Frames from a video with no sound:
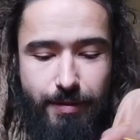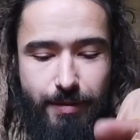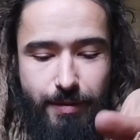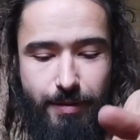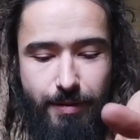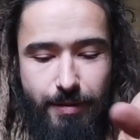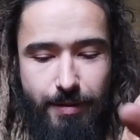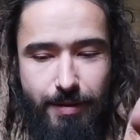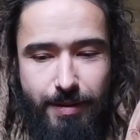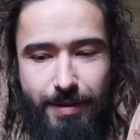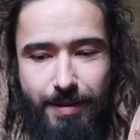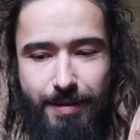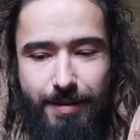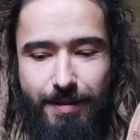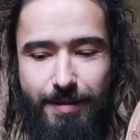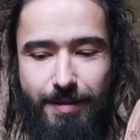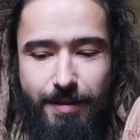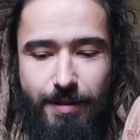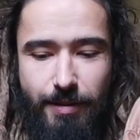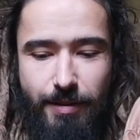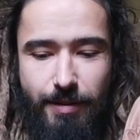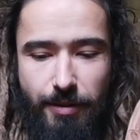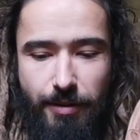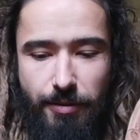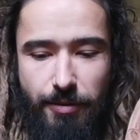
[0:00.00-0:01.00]
to keep the
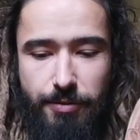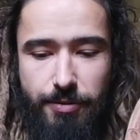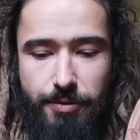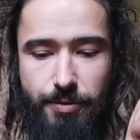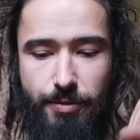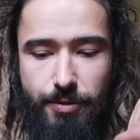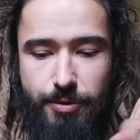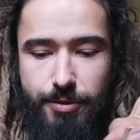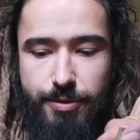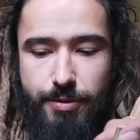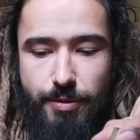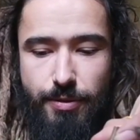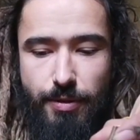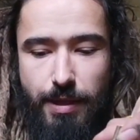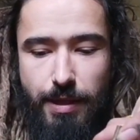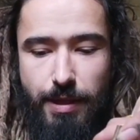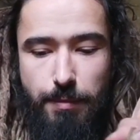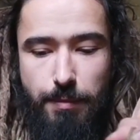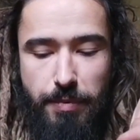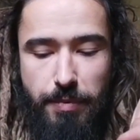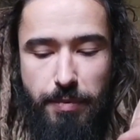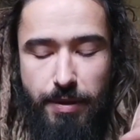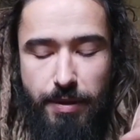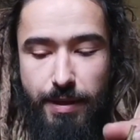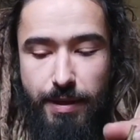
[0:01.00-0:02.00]
tension going
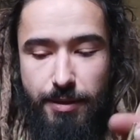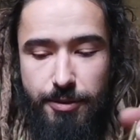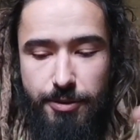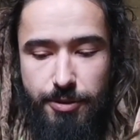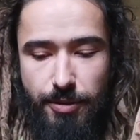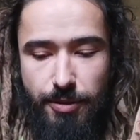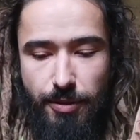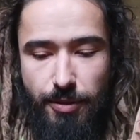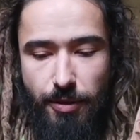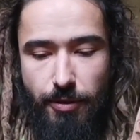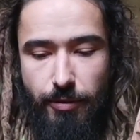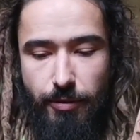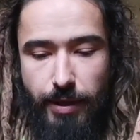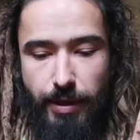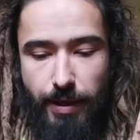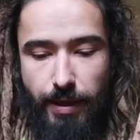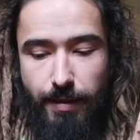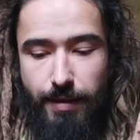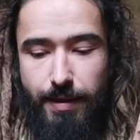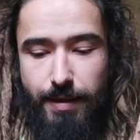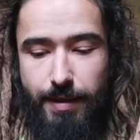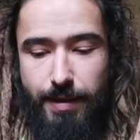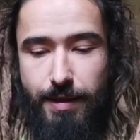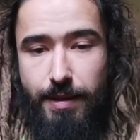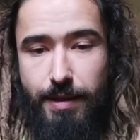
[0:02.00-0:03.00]
okay I'm
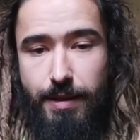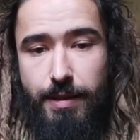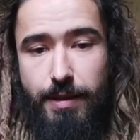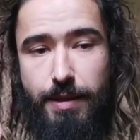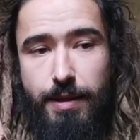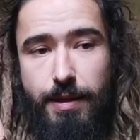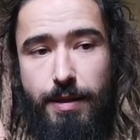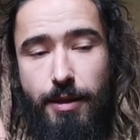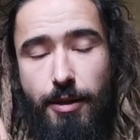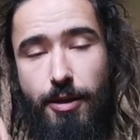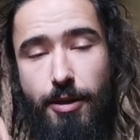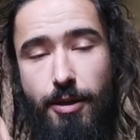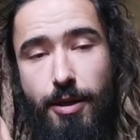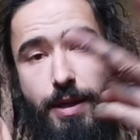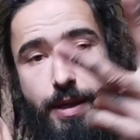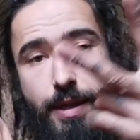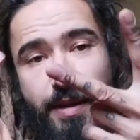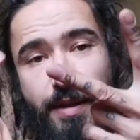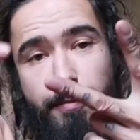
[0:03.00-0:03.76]
here I'm